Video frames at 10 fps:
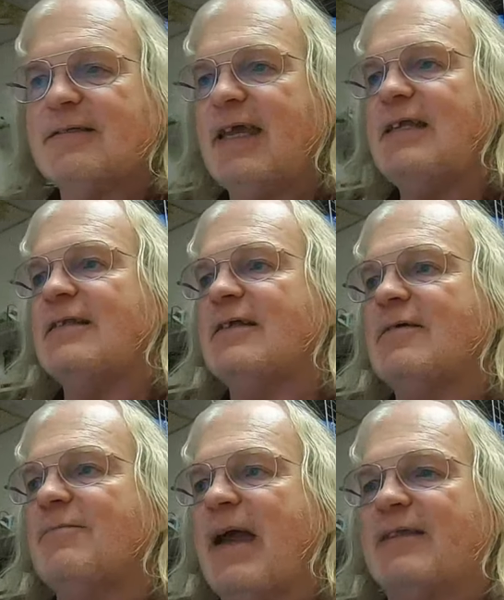neat
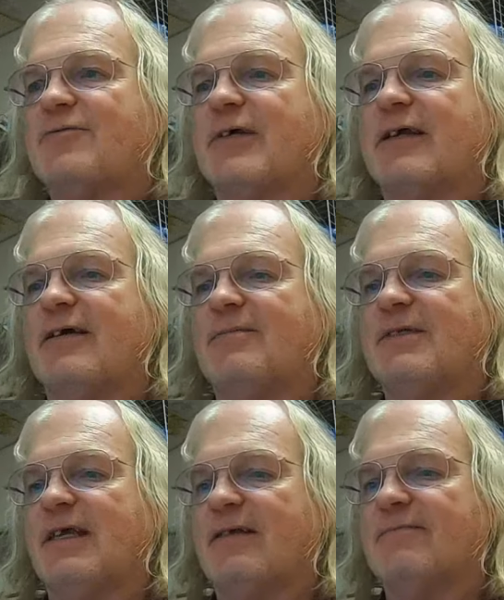little math trick
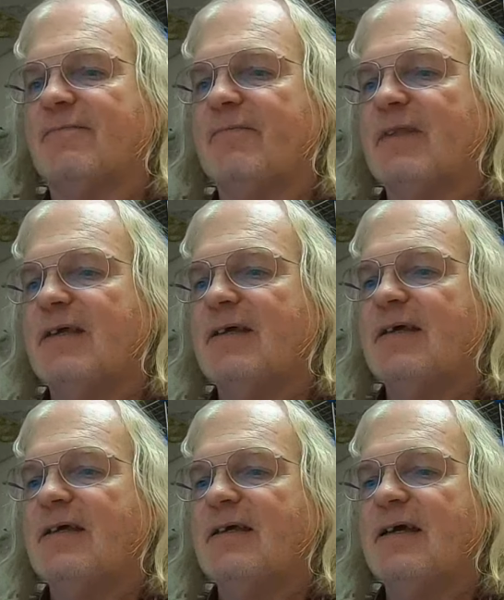comes in.
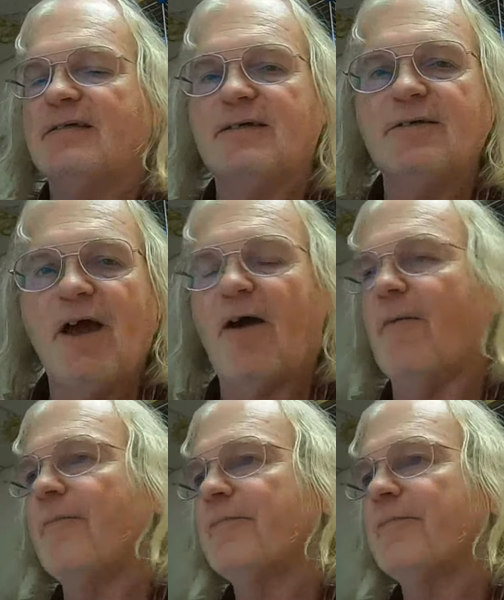As you know,